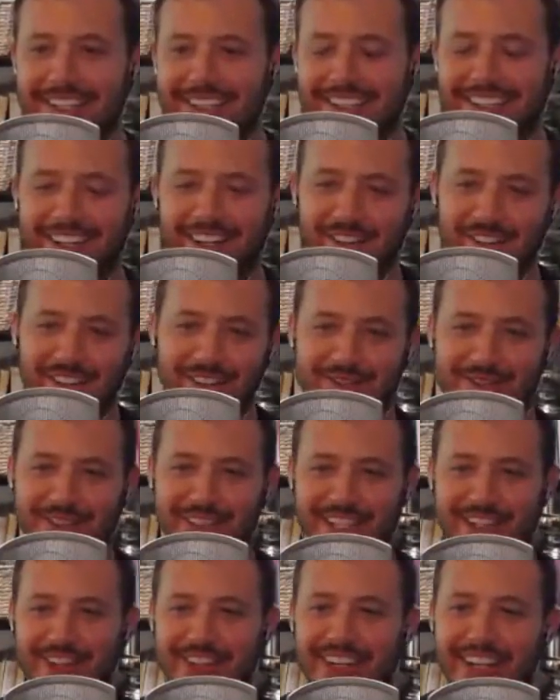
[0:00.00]
They'll
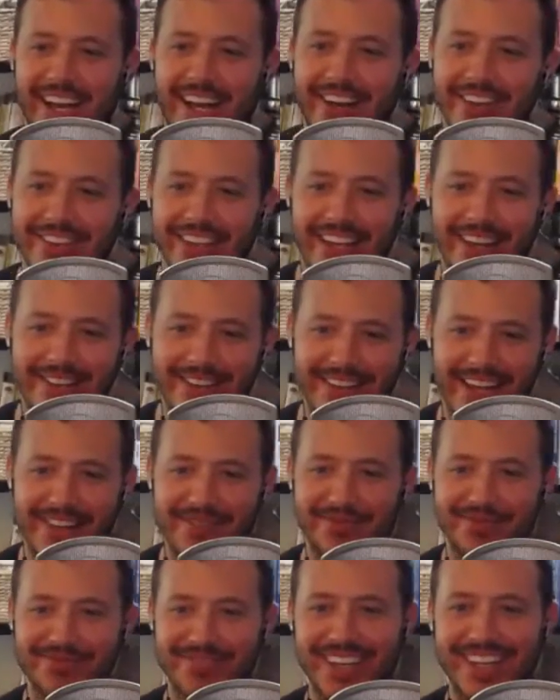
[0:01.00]
figure it out. That
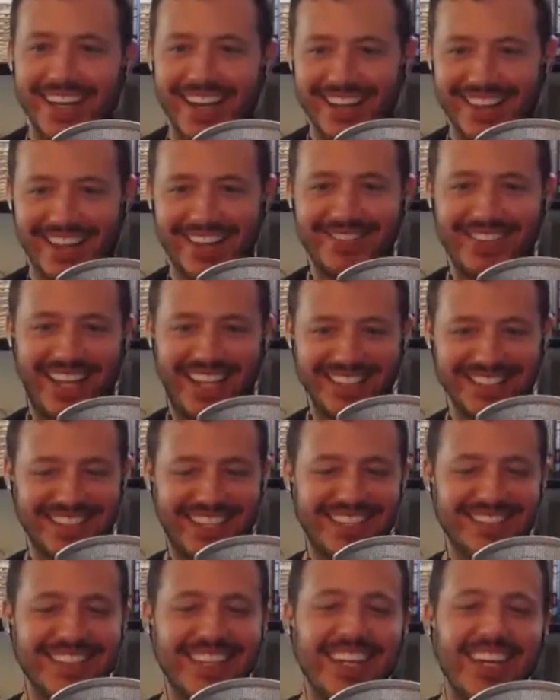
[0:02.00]
makes
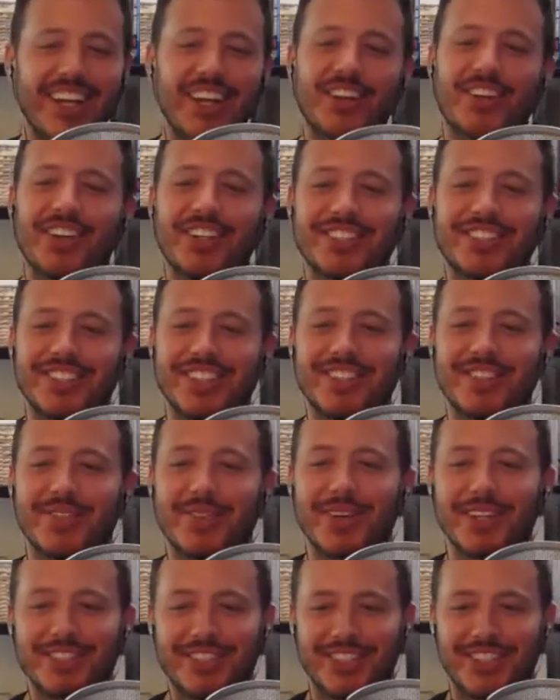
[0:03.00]
sense. Christian,
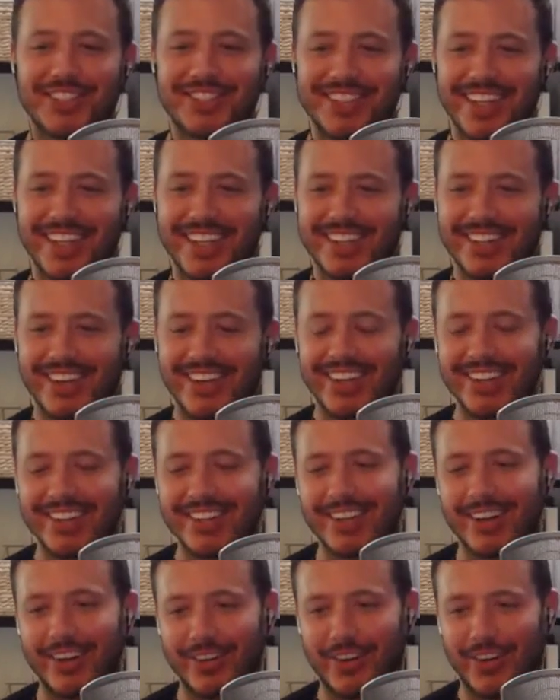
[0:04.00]
what's your take on
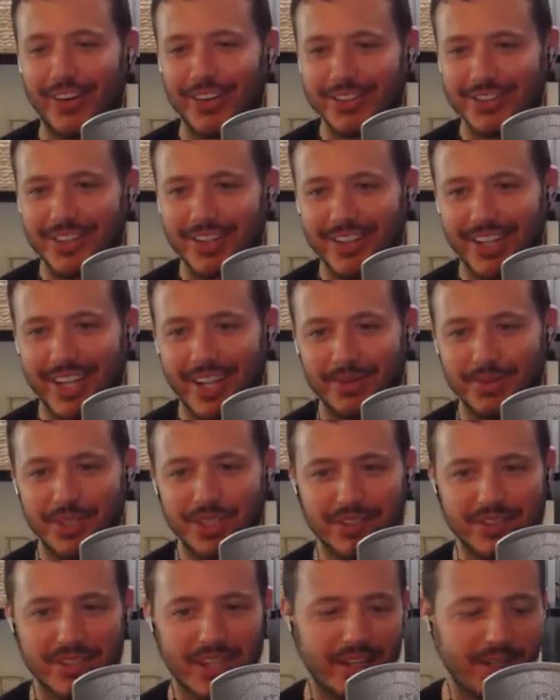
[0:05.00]
All-Star games? Are you
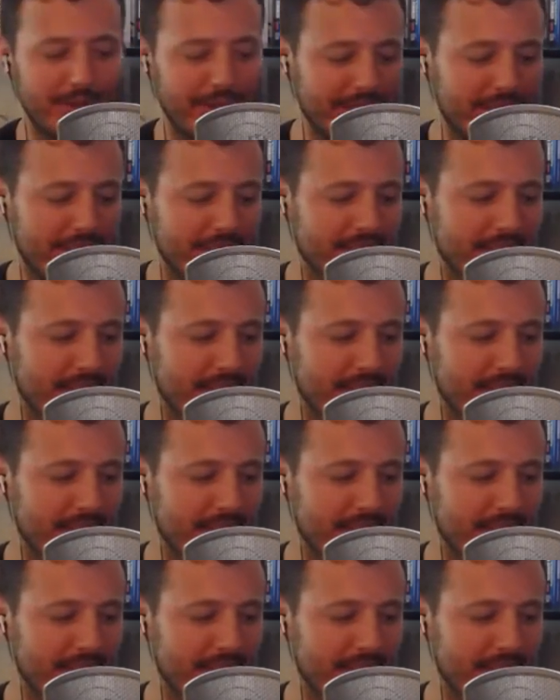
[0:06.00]
excited about this?